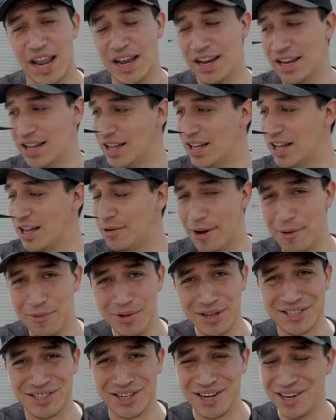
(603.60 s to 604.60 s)
And why don't
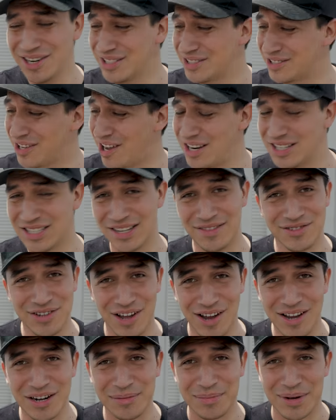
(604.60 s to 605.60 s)
we turn this on instead of
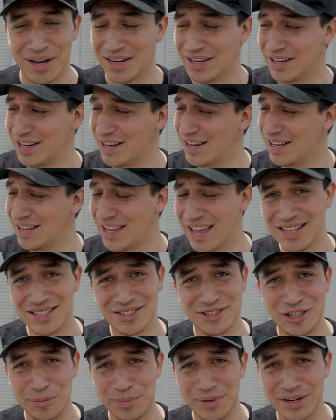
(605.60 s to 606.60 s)
talking about it, and I get
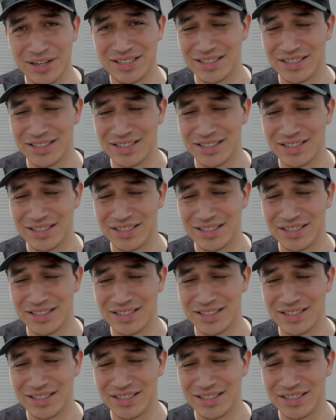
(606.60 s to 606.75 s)
super